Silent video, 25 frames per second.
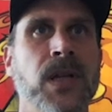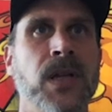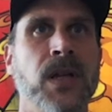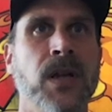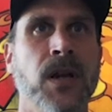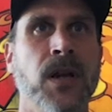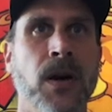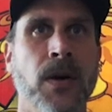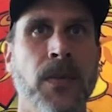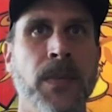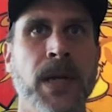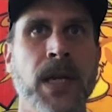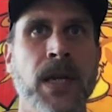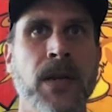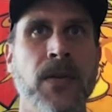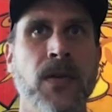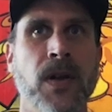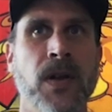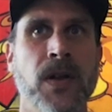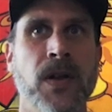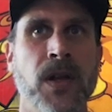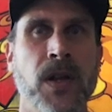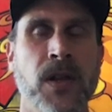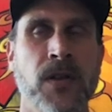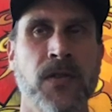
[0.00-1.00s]
know, I mean,
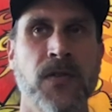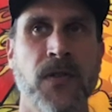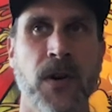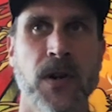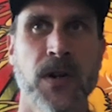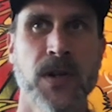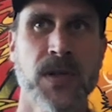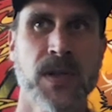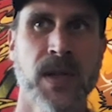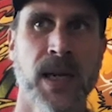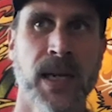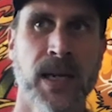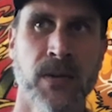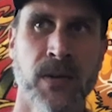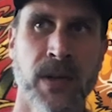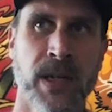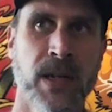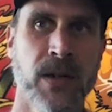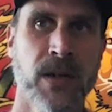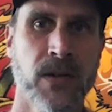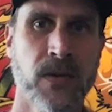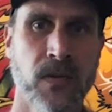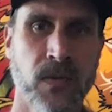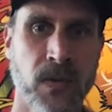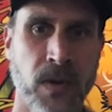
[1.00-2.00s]
as far as like
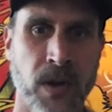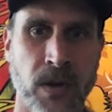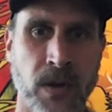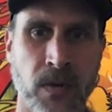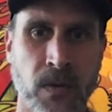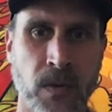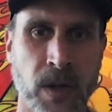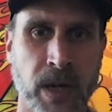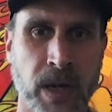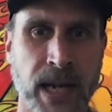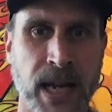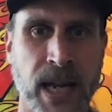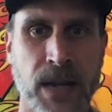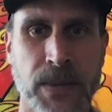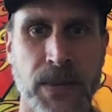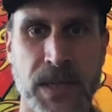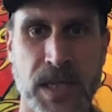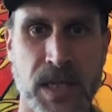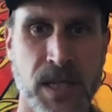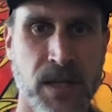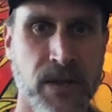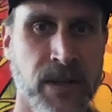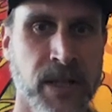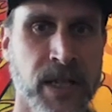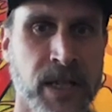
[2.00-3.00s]
legal, where cannabis
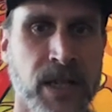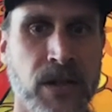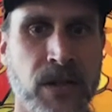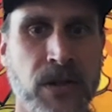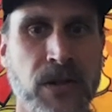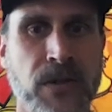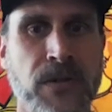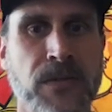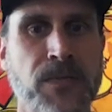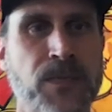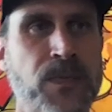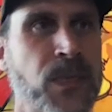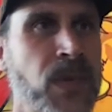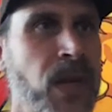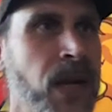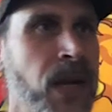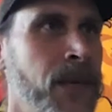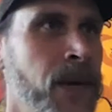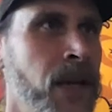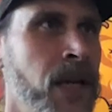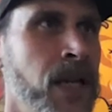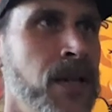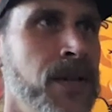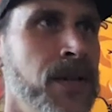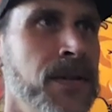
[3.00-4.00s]
is legal, I
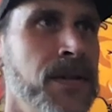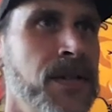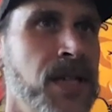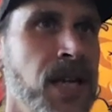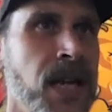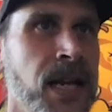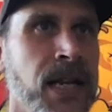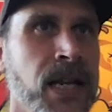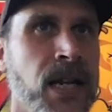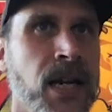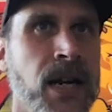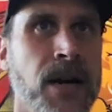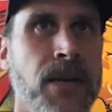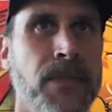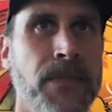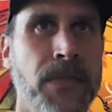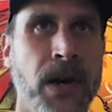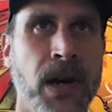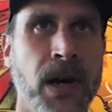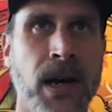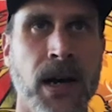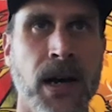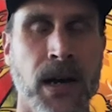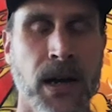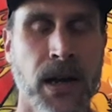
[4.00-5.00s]
mean, setting up
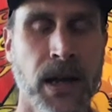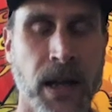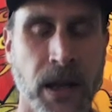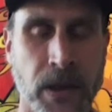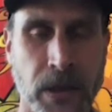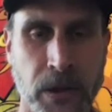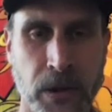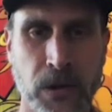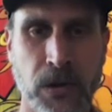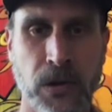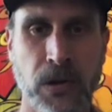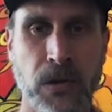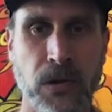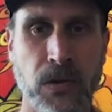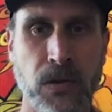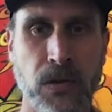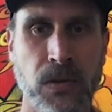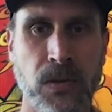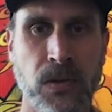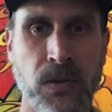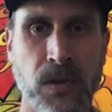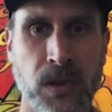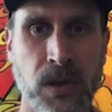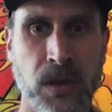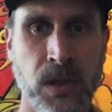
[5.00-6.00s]
ethical,
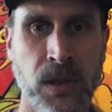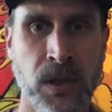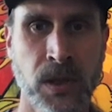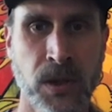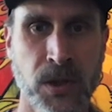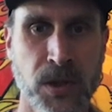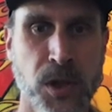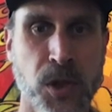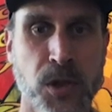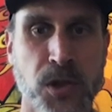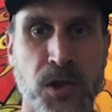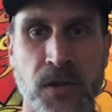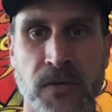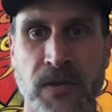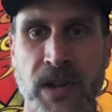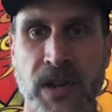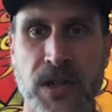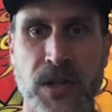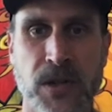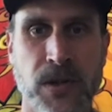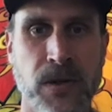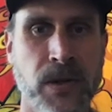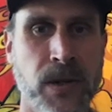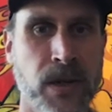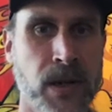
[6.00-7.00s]
you know, social
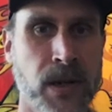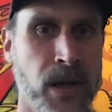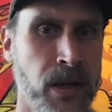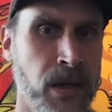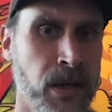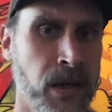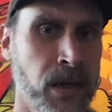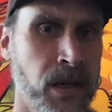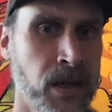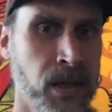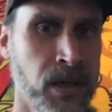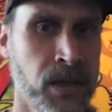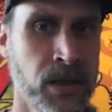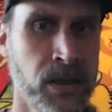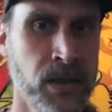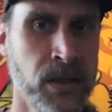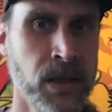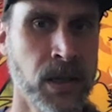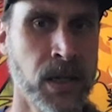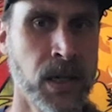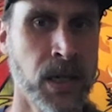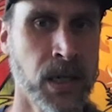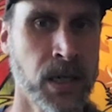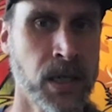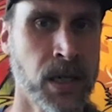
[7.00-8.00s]
venture
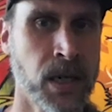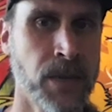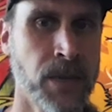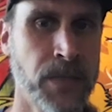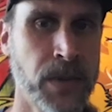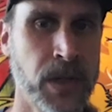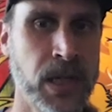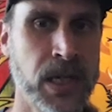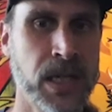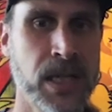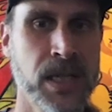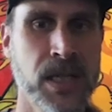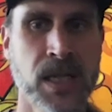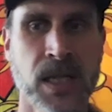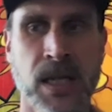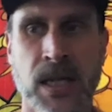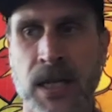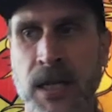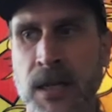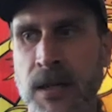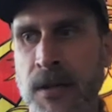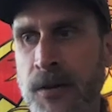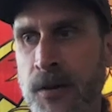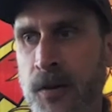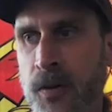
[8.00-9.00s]
companies
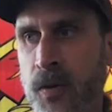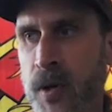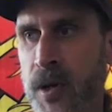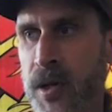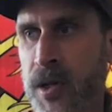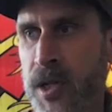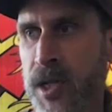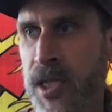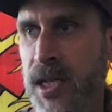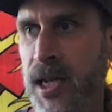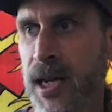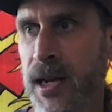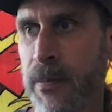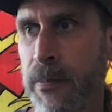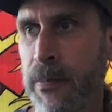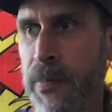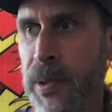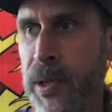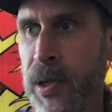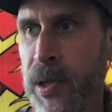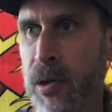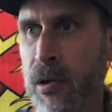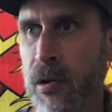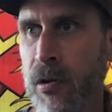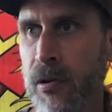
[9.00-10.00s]
where you just kind of
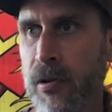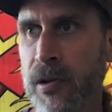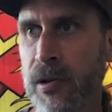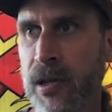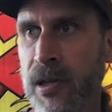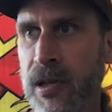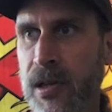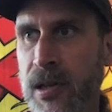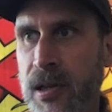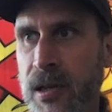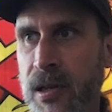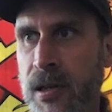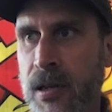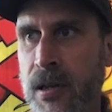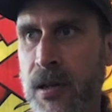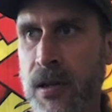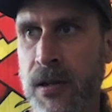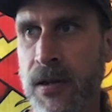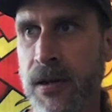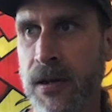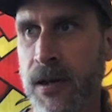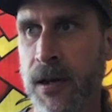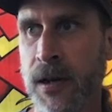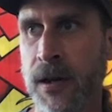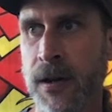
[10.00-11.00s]
build
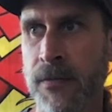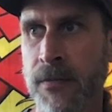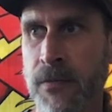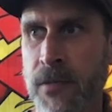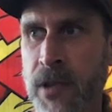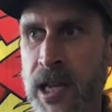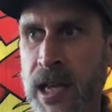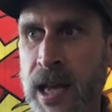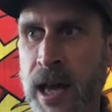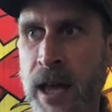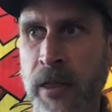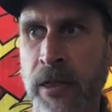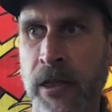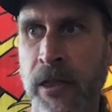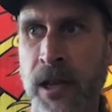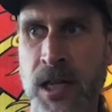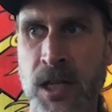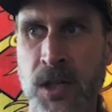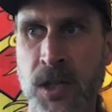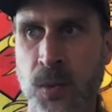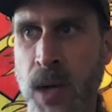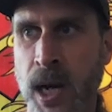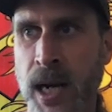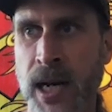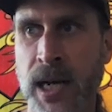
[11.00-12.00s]
the
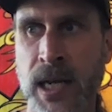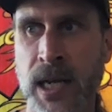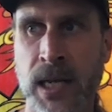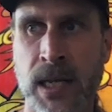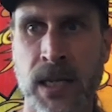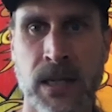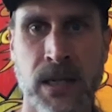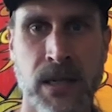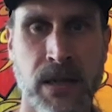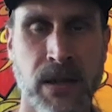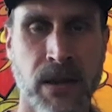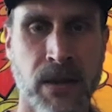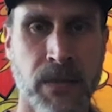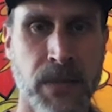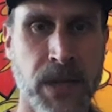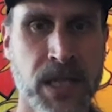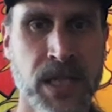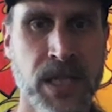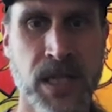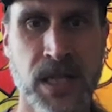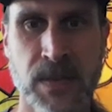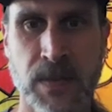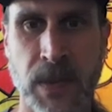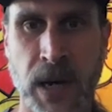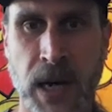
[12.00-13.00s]
ethics right into the
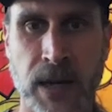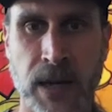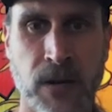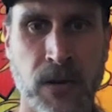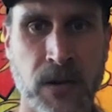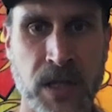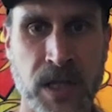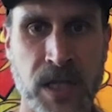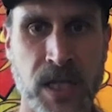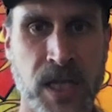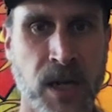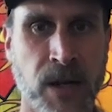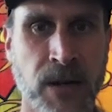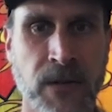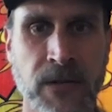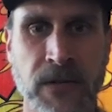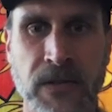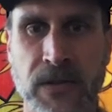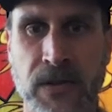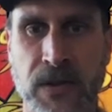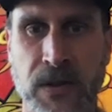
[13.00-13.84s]
business model itself.